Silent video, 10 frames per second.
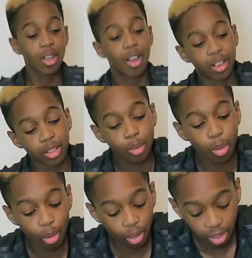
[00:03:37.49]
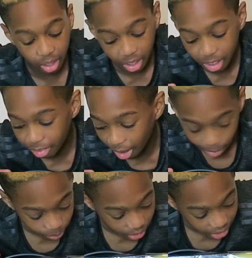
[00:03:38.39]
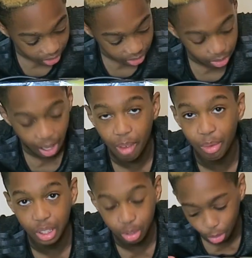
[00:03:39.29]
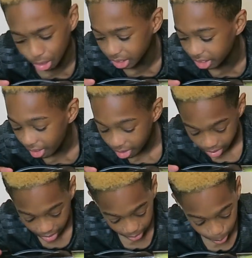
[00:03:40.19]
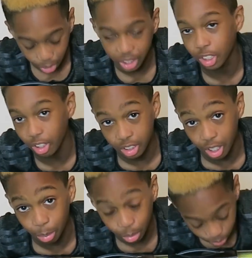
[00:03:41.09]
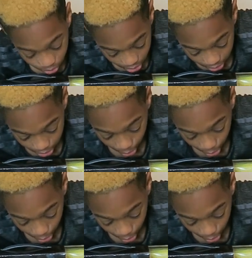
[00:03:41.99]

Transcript: I'm gonna clear out these Havex toys and put this on the table. So let's